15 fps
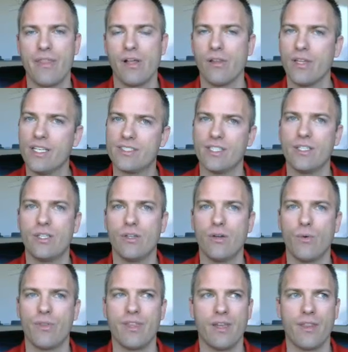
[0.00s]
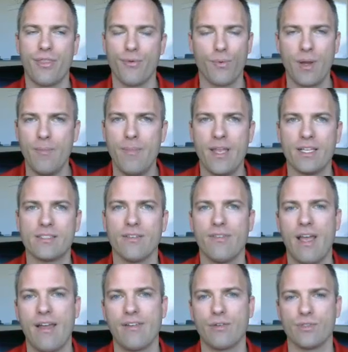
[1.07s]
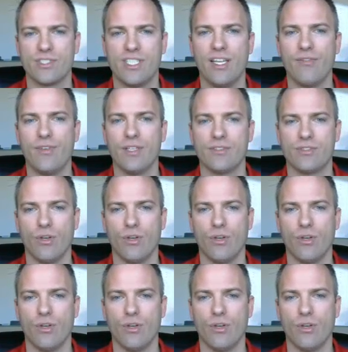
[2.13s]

They'll listen to it within 3 minutes of having received it.